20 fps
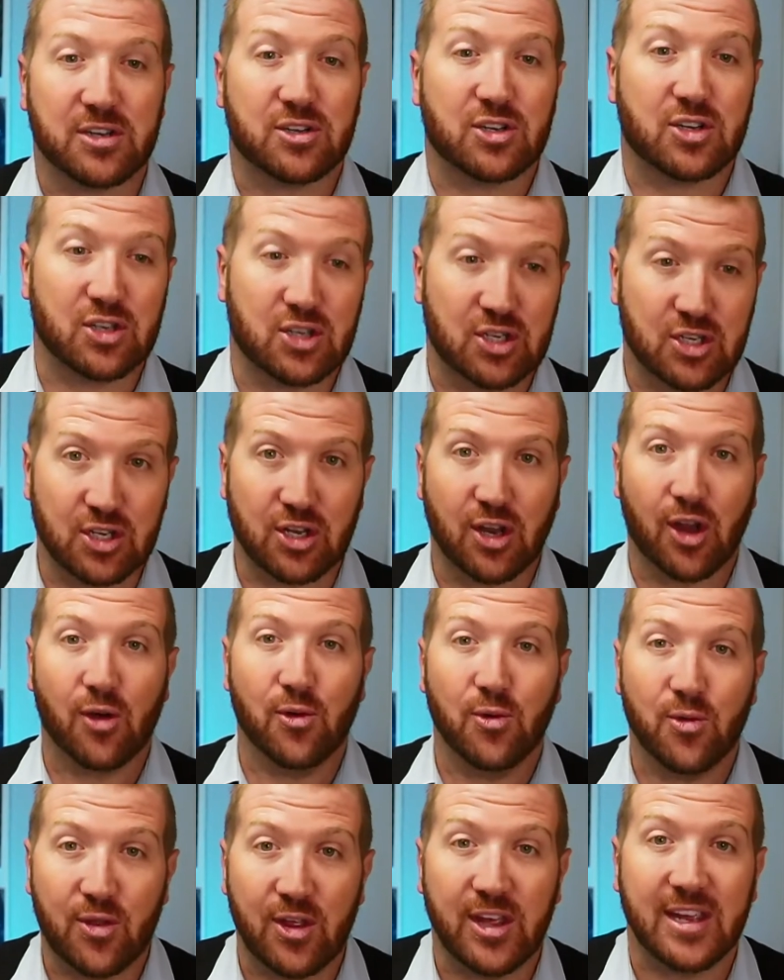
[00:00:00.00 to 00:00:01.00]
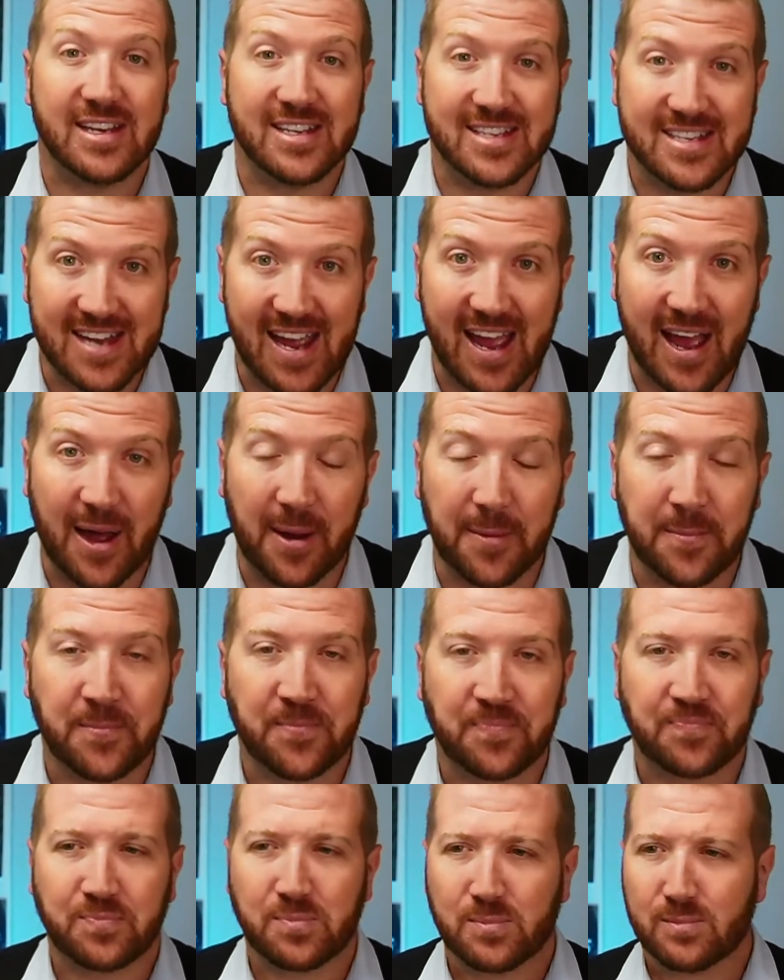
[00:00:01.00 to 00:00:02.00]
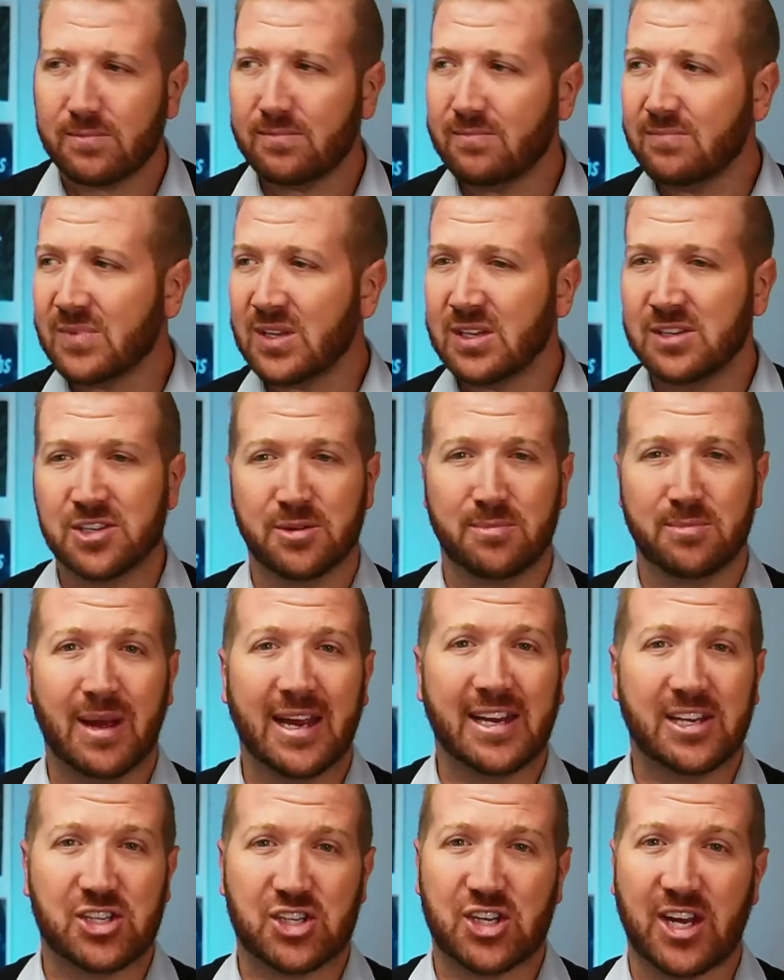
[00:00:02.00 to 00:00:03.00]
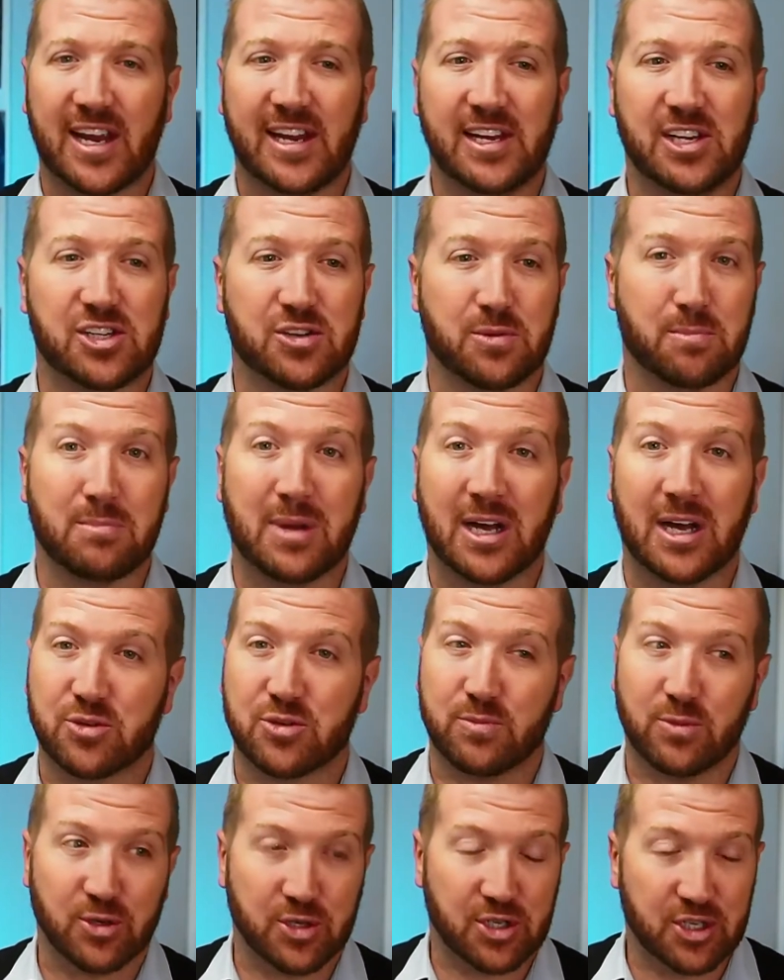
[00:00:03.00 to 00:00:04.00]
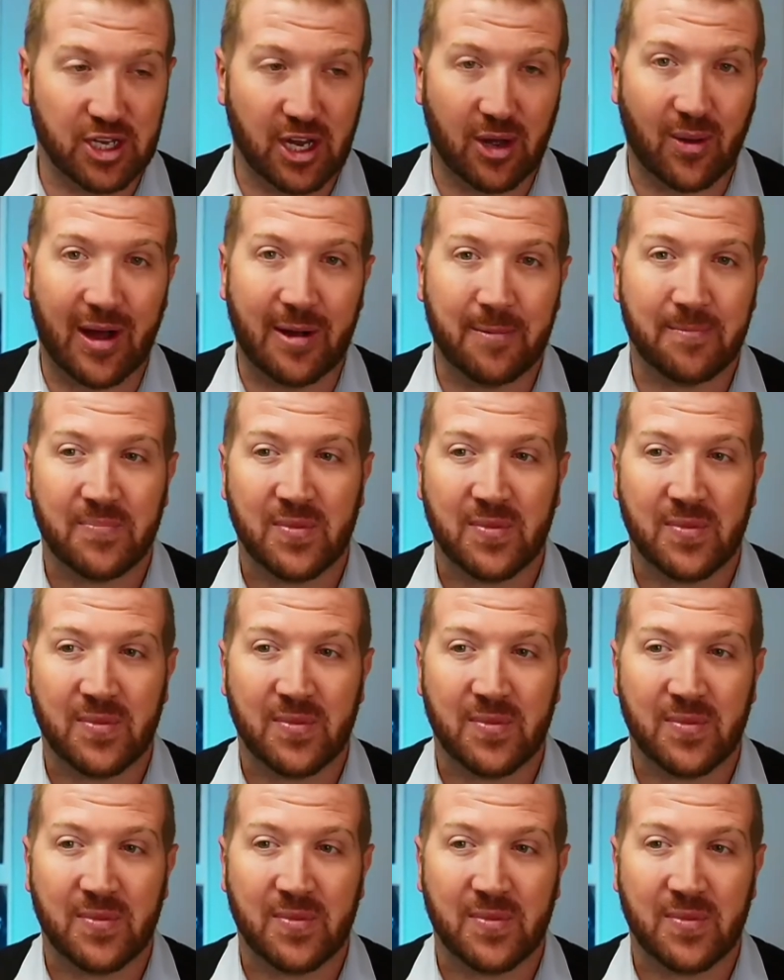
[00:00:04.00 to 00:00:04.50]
to slow things down, to make change much more slower.